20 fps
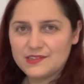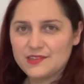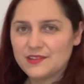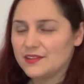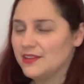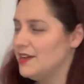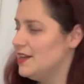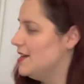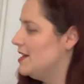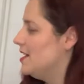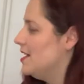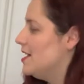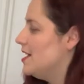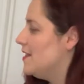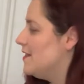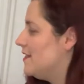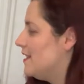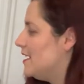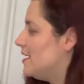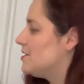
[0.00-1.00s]
So
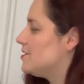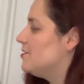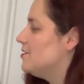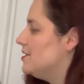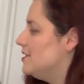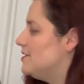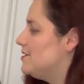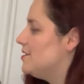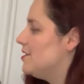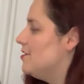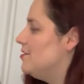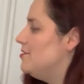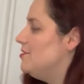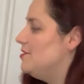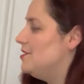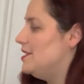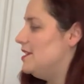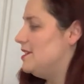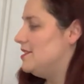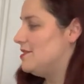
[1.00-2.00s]
that on its own, you
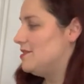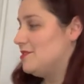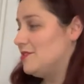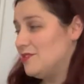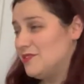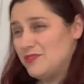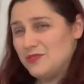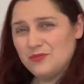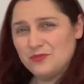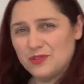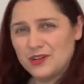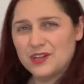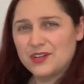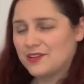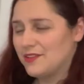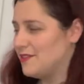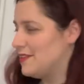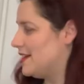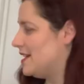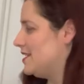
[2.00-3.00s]
need to work
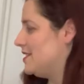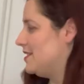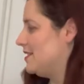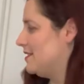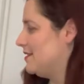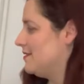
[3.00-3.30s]
on that.